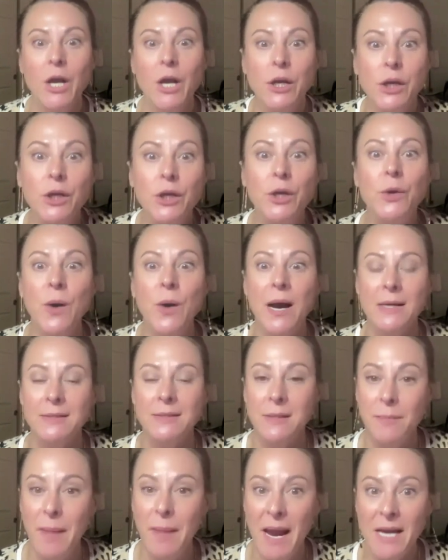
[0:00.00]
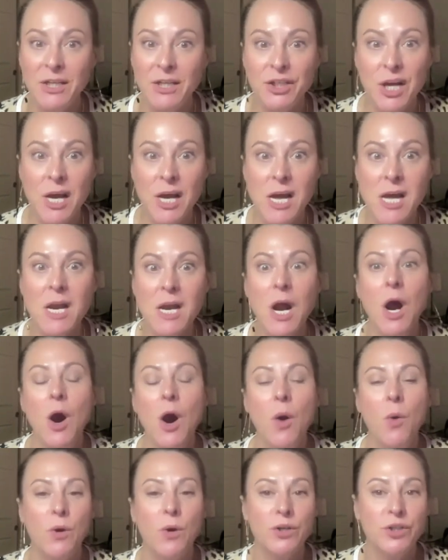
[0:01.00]
you as a patient.
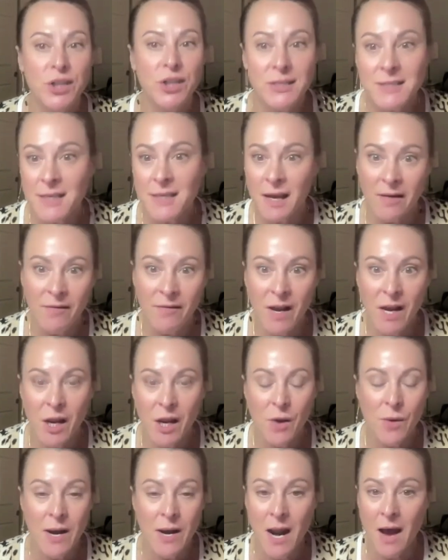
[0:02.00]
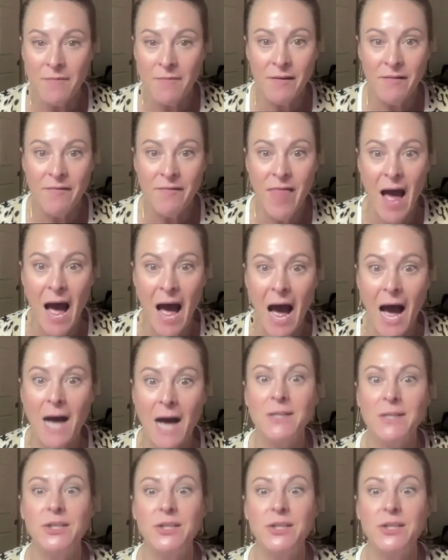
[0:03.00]
We're just giving you enough of that